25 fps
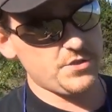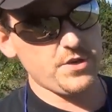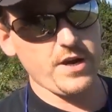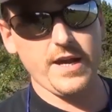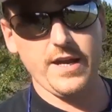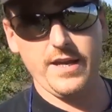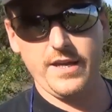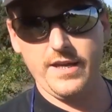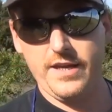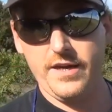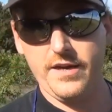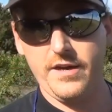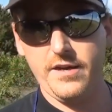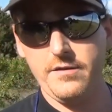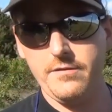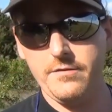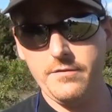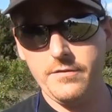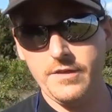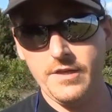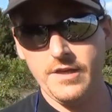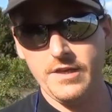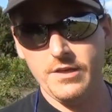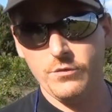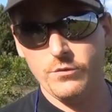right here,
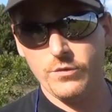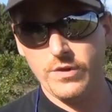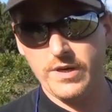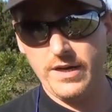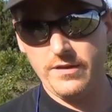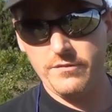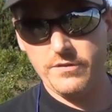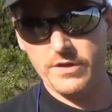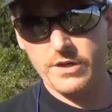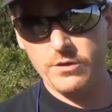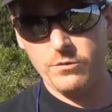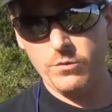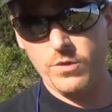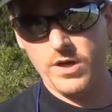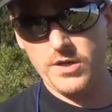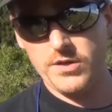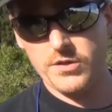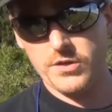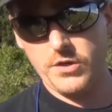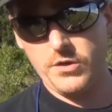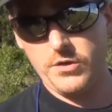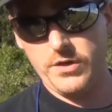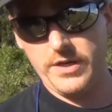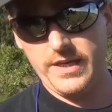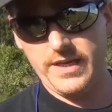whenever you want to
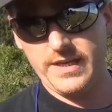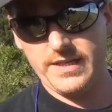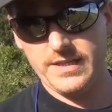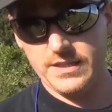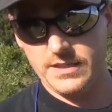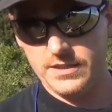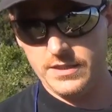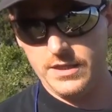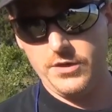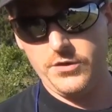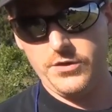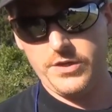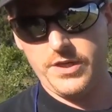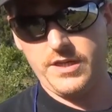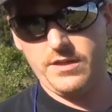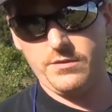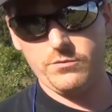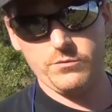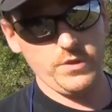go ahead and load it,